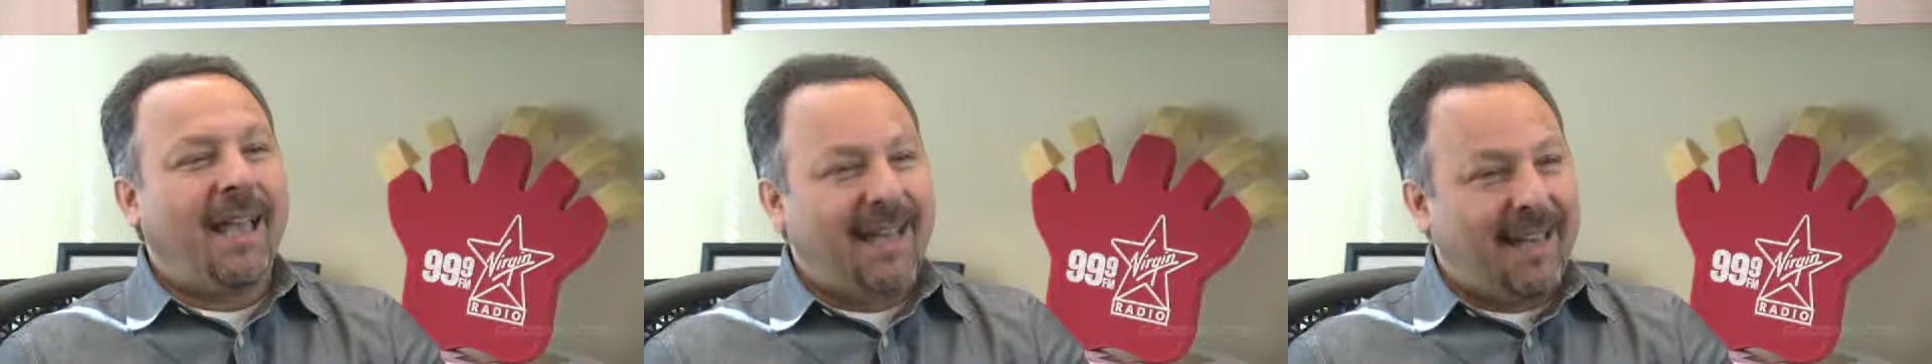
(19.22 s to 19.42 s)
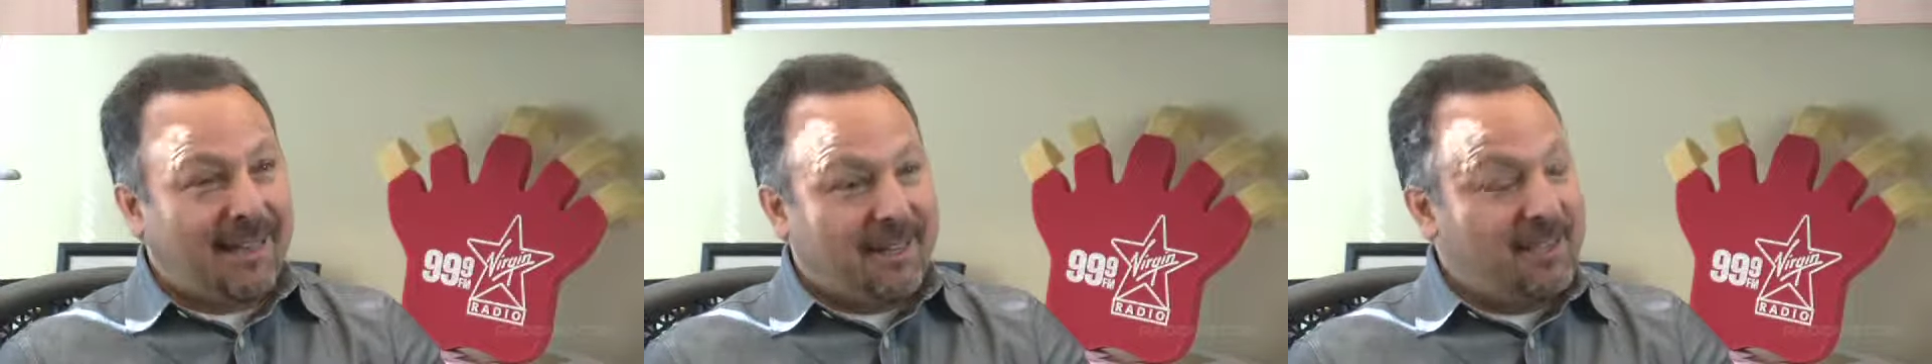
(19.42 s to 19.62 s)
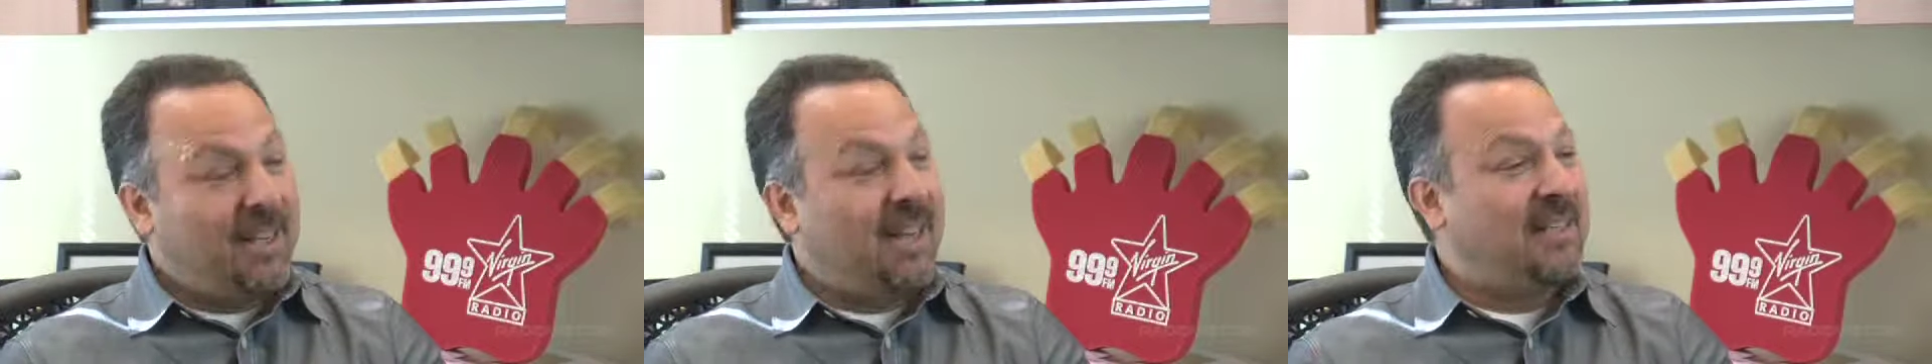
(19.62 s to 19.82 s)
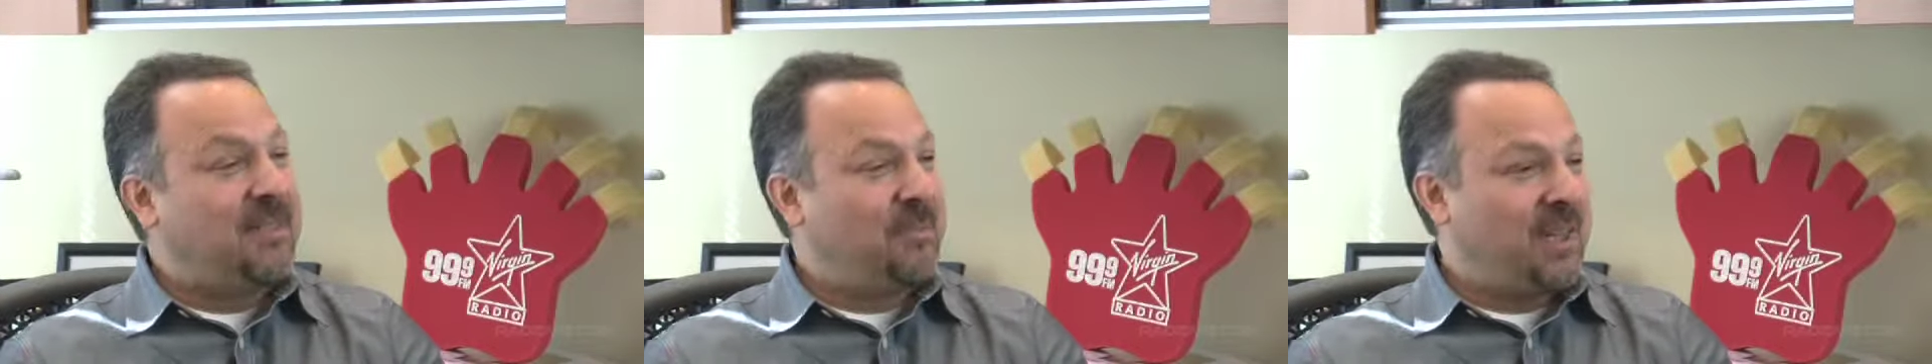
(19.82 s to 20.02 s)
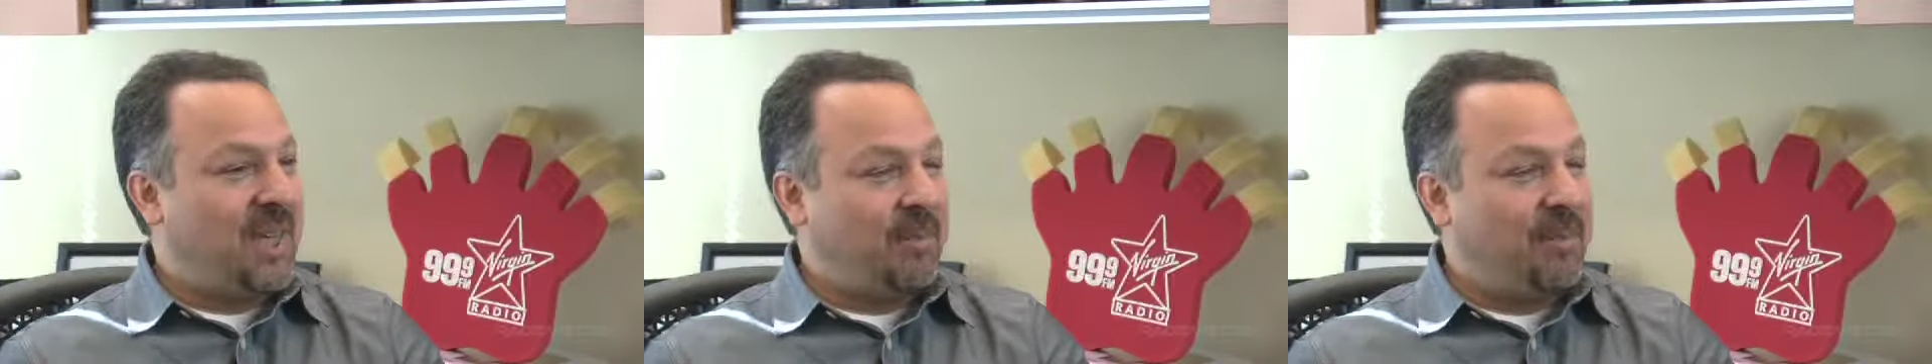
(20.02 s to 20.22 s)
And I could take
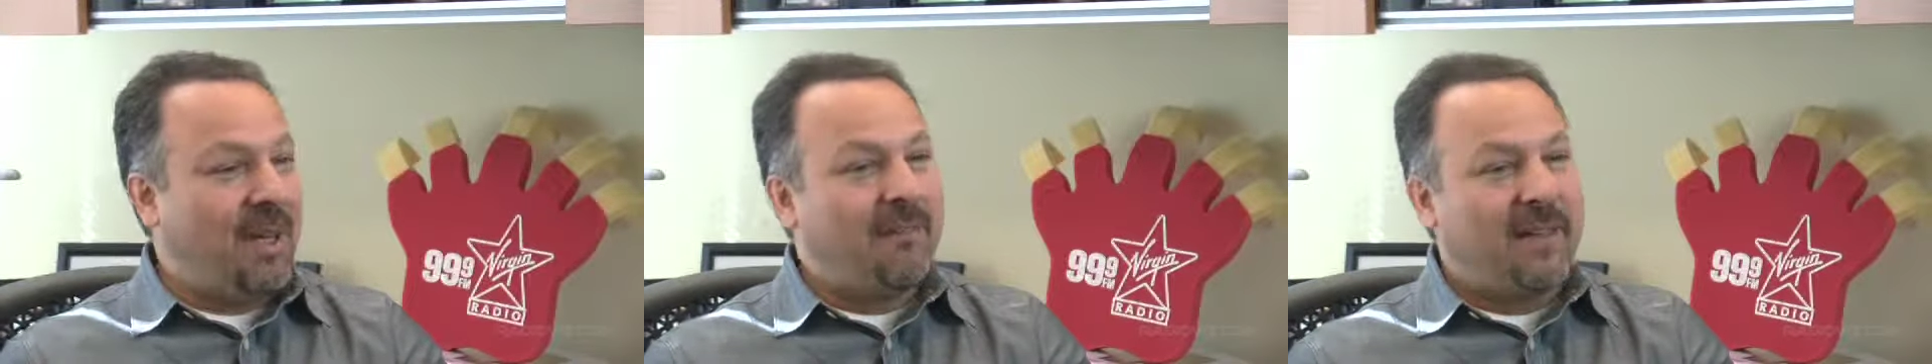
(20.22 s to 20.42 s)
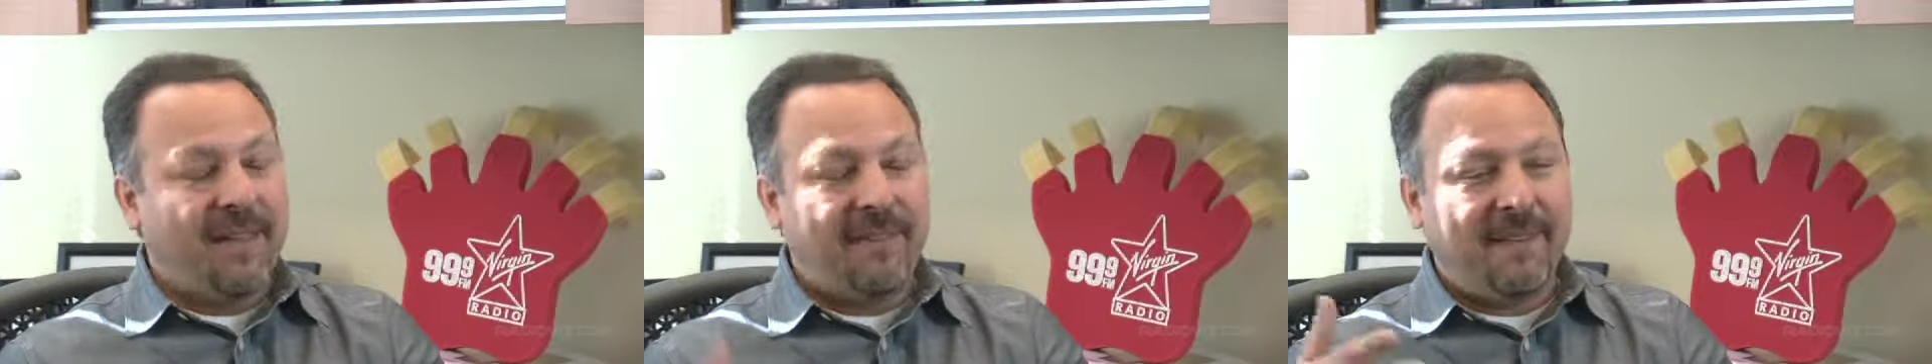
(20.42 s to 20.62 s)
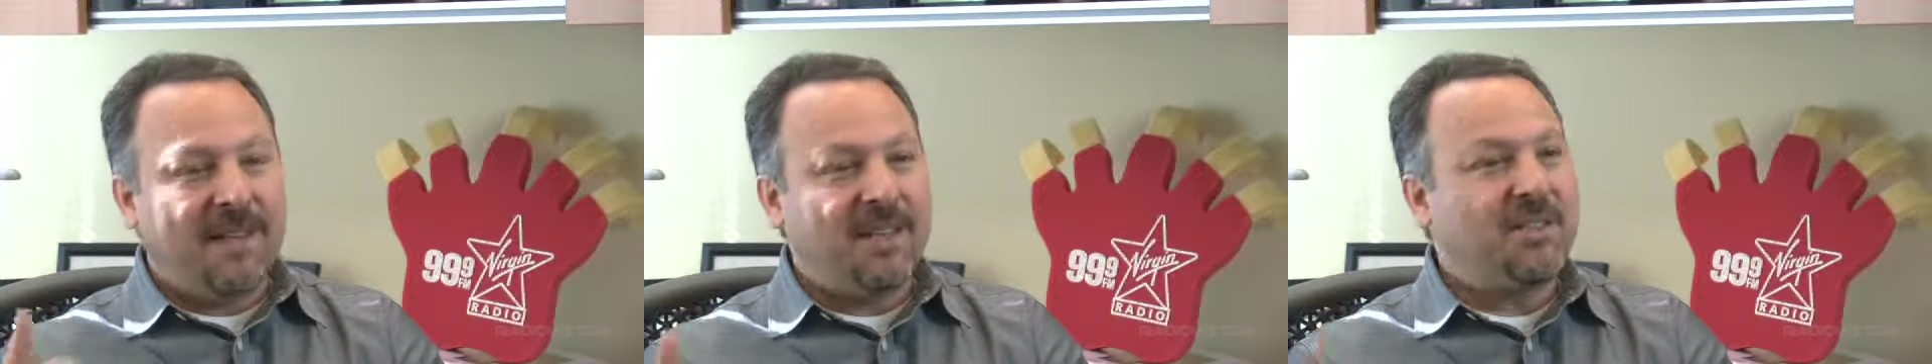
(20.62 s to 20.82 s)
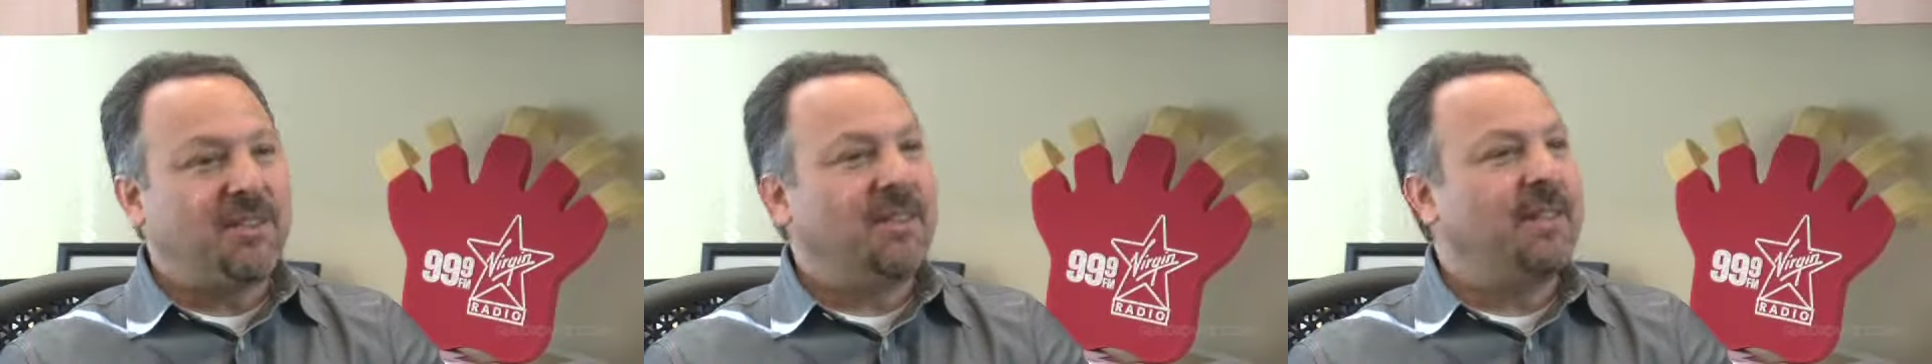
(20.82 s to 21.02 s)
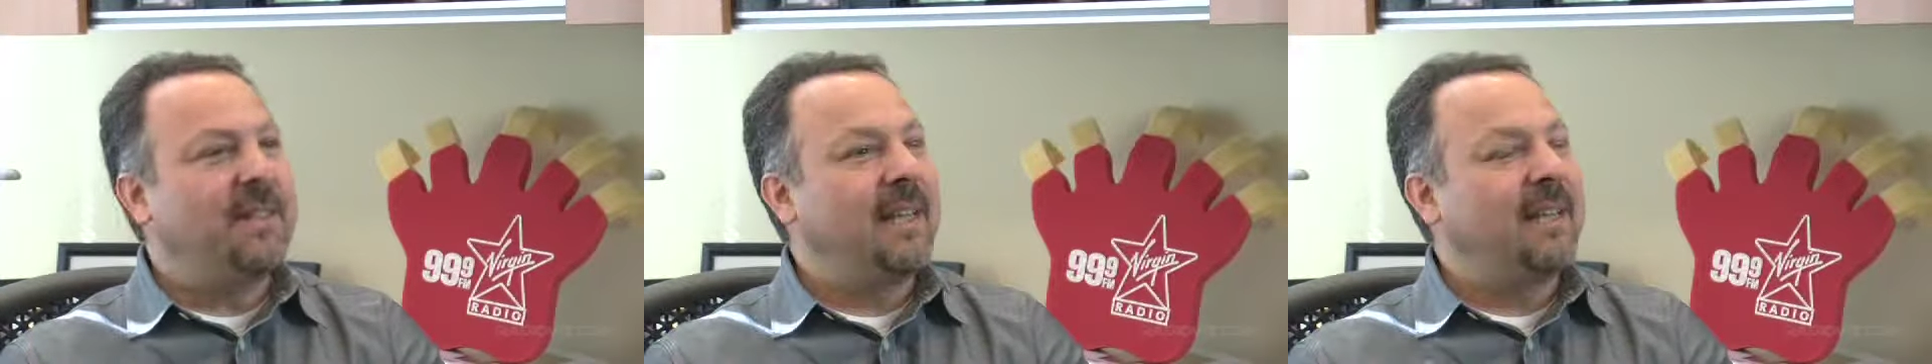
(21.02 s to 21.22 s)
some time off. And then I
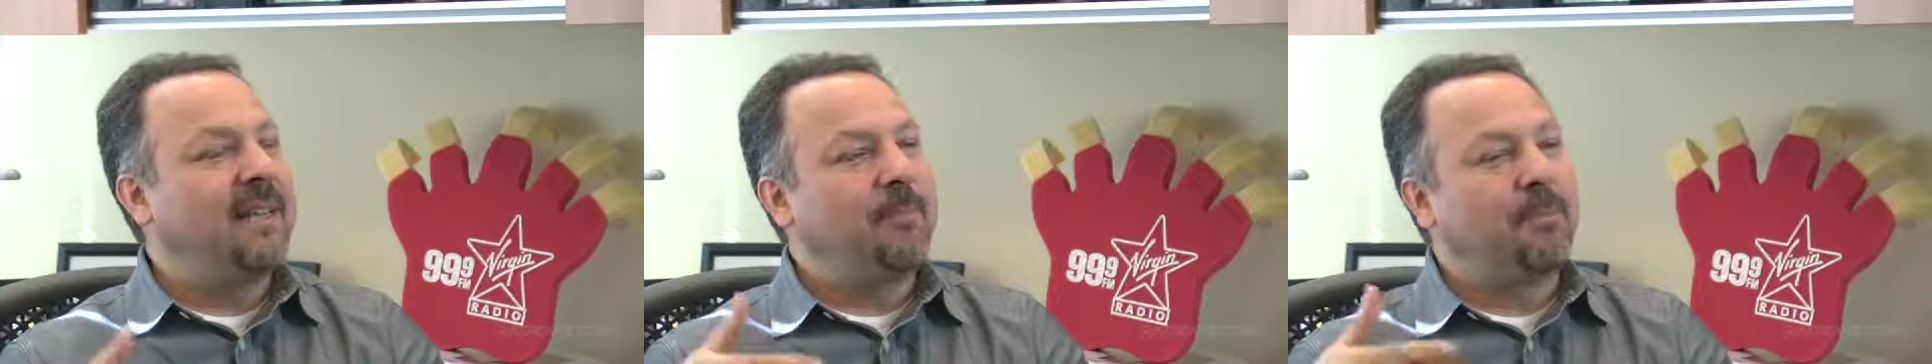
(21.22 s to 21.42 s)
started getting